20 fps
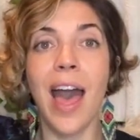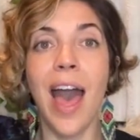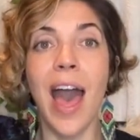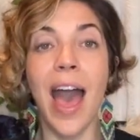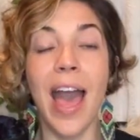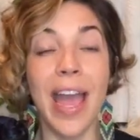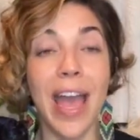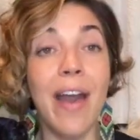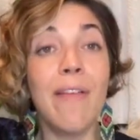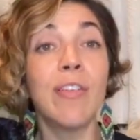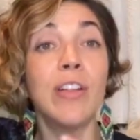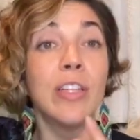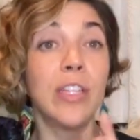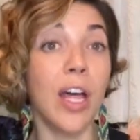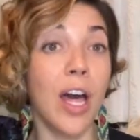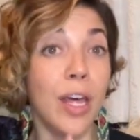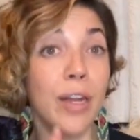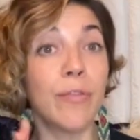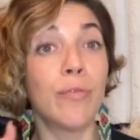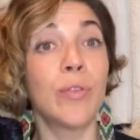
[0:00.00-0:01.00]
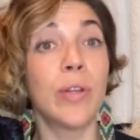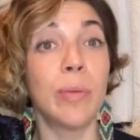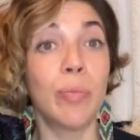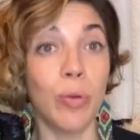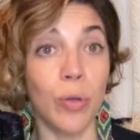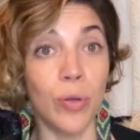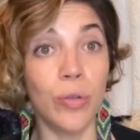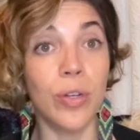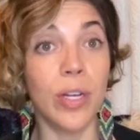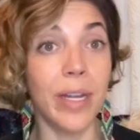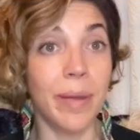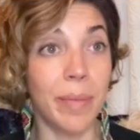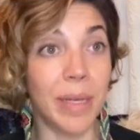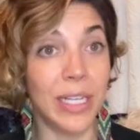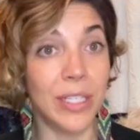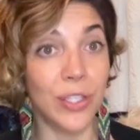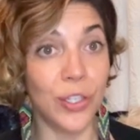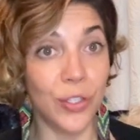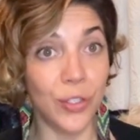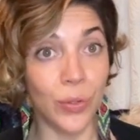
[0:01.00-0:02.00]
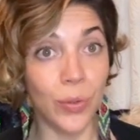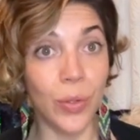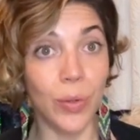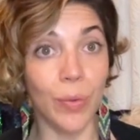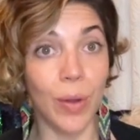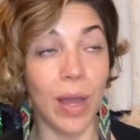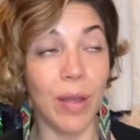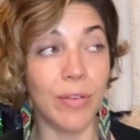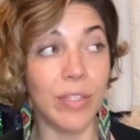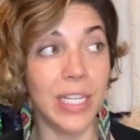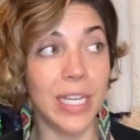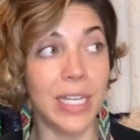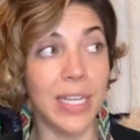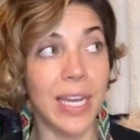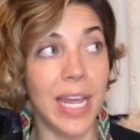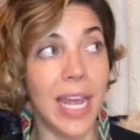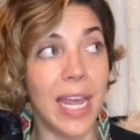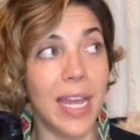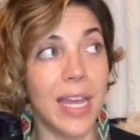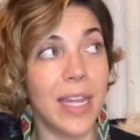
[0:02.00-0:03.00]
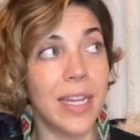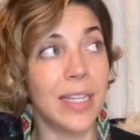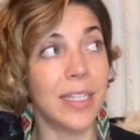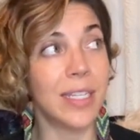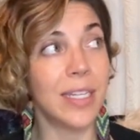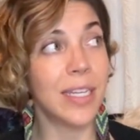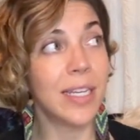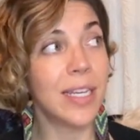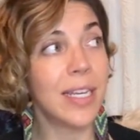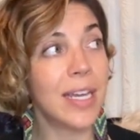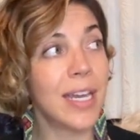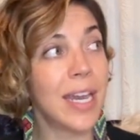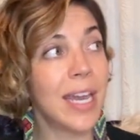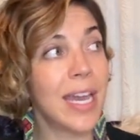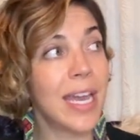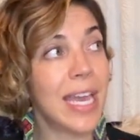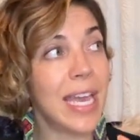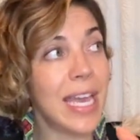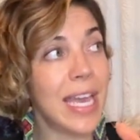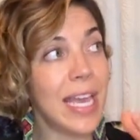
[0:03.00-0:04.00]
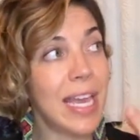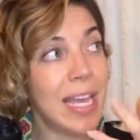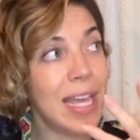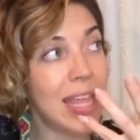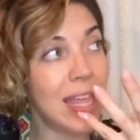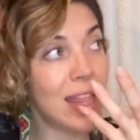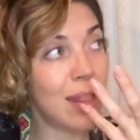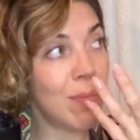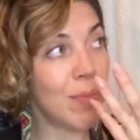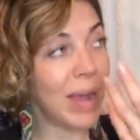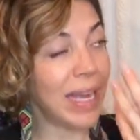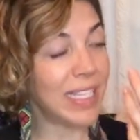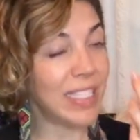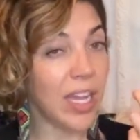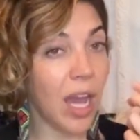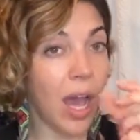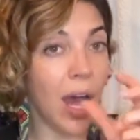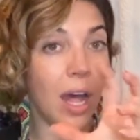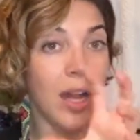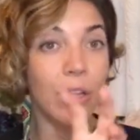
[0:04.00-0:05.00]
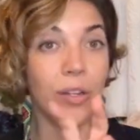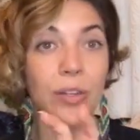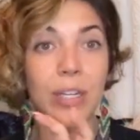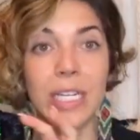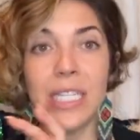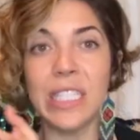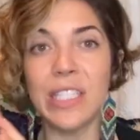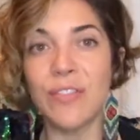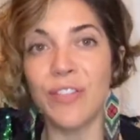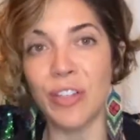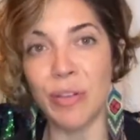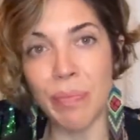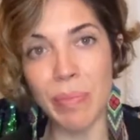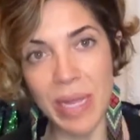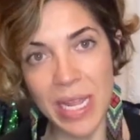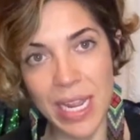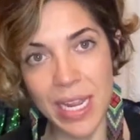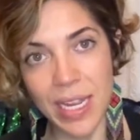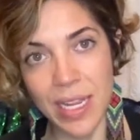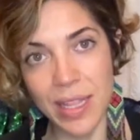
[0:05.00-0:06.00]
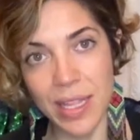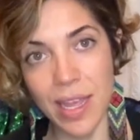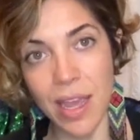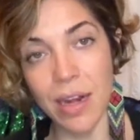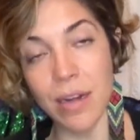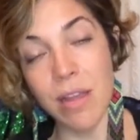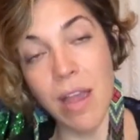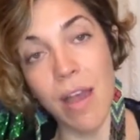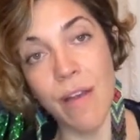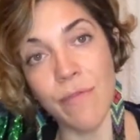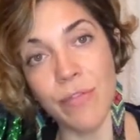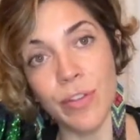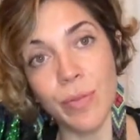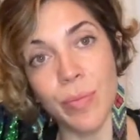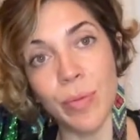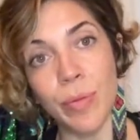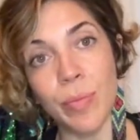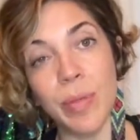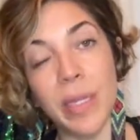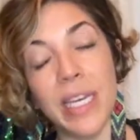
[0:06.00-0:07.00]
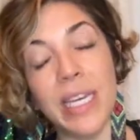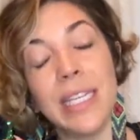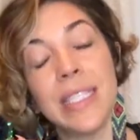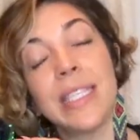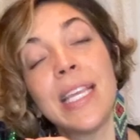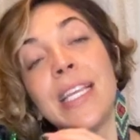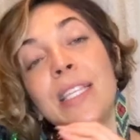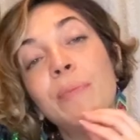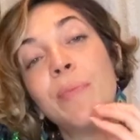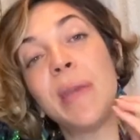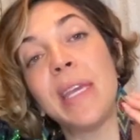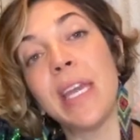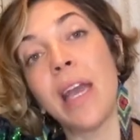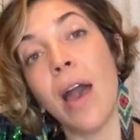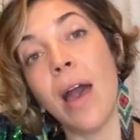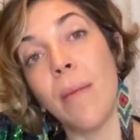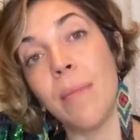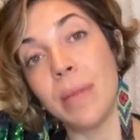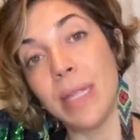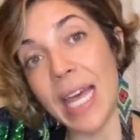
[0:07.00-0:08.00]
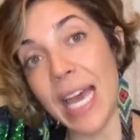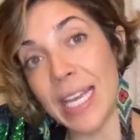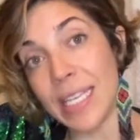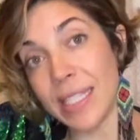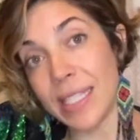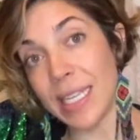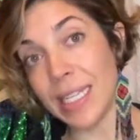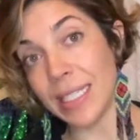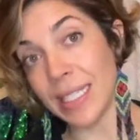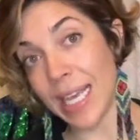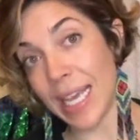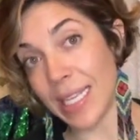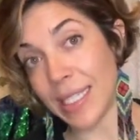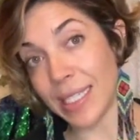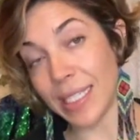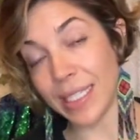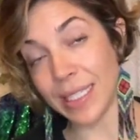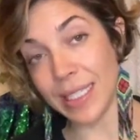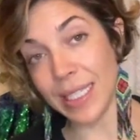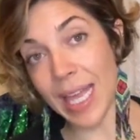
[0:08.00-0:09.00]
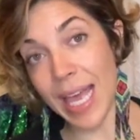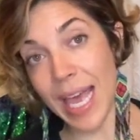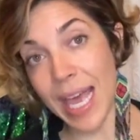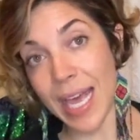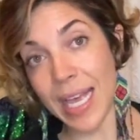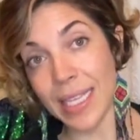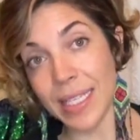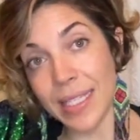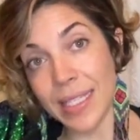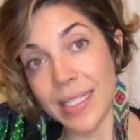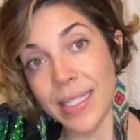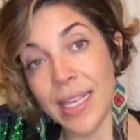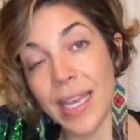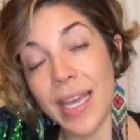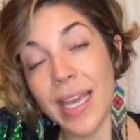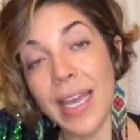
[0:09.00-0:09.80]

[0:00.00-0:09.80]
I have a lot of reprogramming to do around it, and my tolerance for being in the uncomfortable place has become less and less and less.